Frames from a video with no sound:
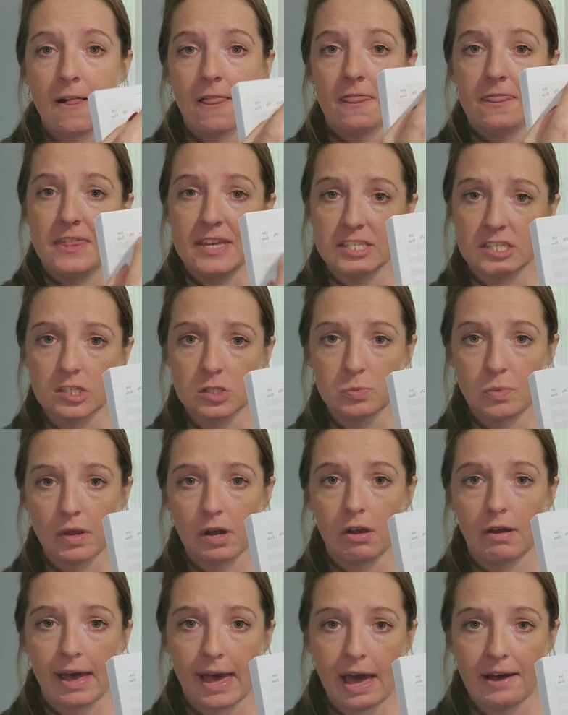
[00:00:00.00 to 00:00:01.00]
This is what
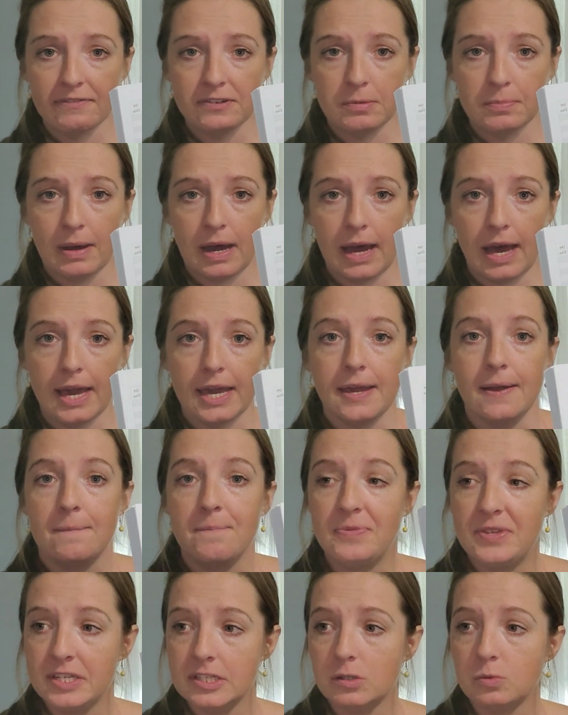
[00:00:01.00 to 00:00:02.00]
I'll have to buy
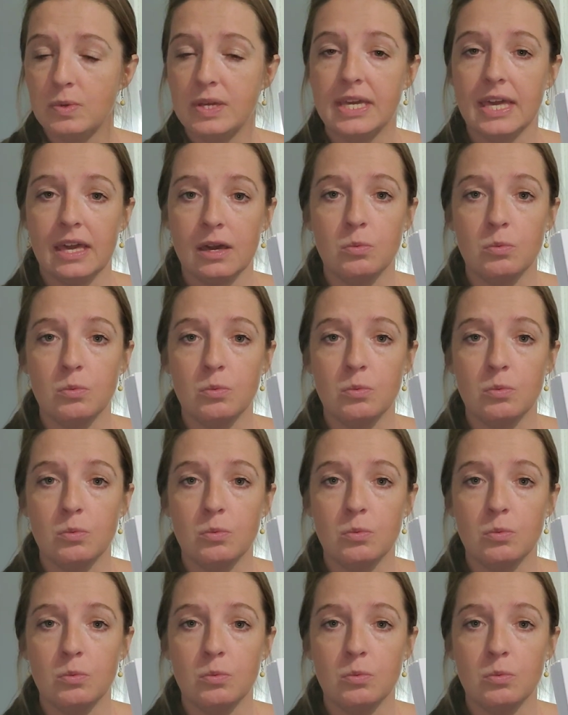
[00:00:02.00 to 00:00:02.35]
this week.